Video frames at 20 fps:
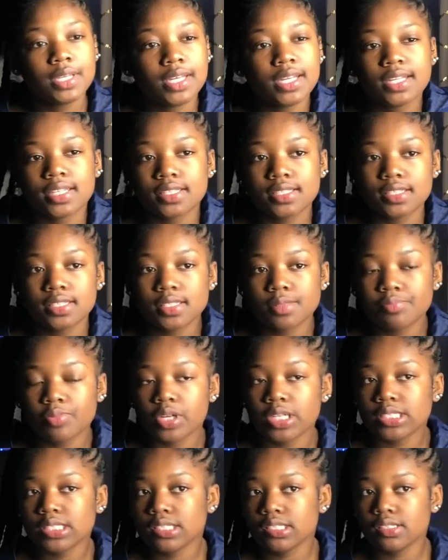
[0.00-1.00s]
because these
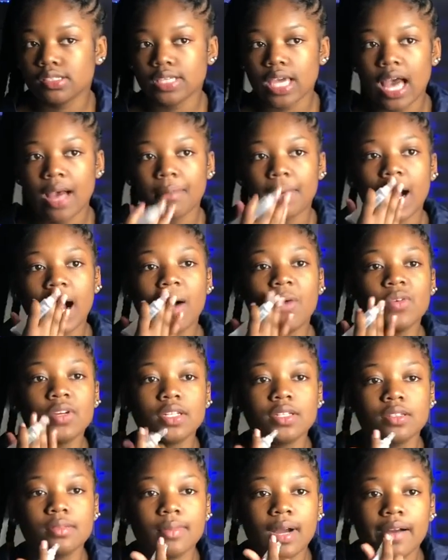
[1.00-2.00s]
boys is chapped. I
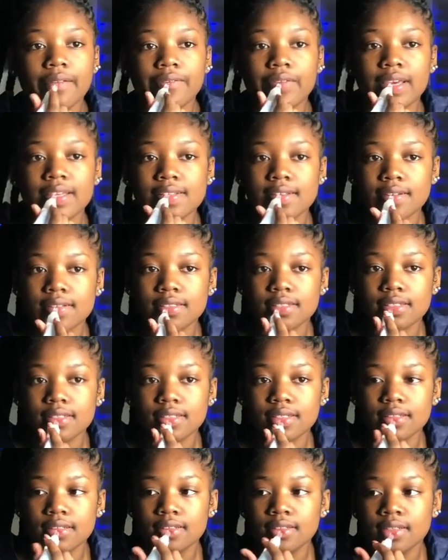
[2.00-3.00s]
want to do my face
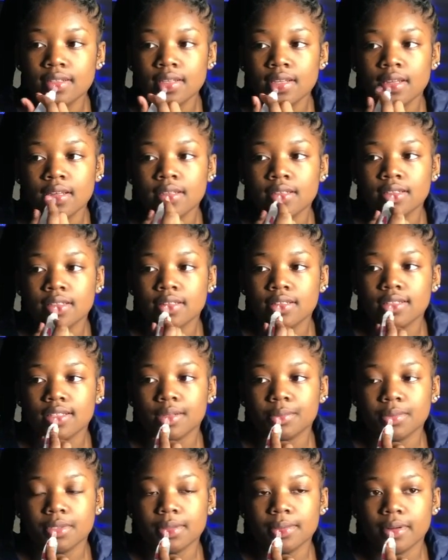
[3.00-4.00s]
routine. Yeah,
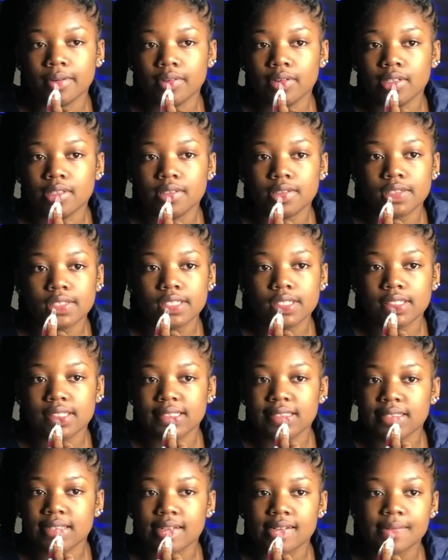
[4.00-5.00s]
I'm going to do my face routine
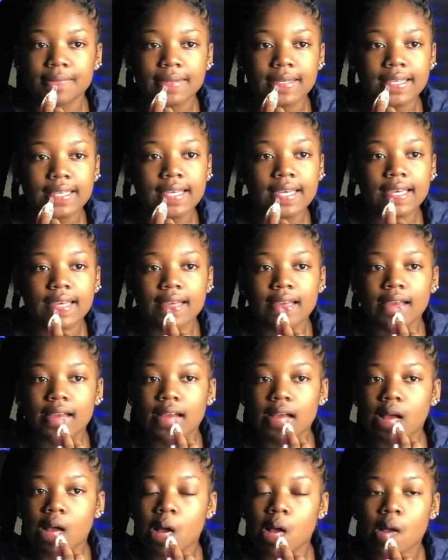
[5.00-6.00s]
just so I can make
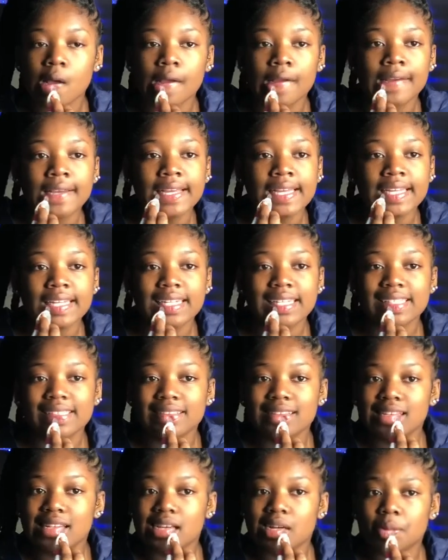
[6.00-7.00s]
this
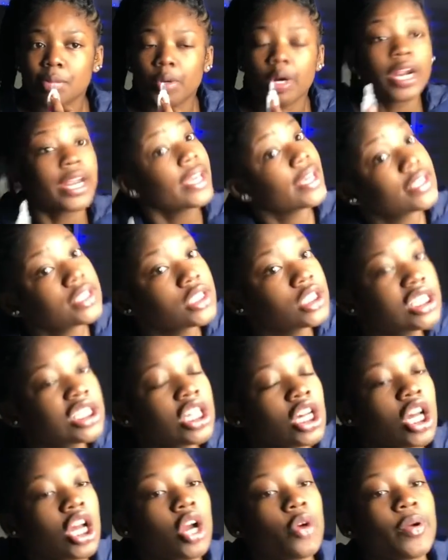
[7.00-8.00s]
video more
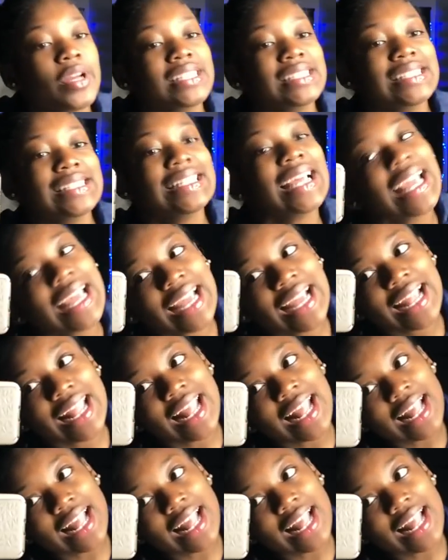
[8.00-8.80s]
interesting.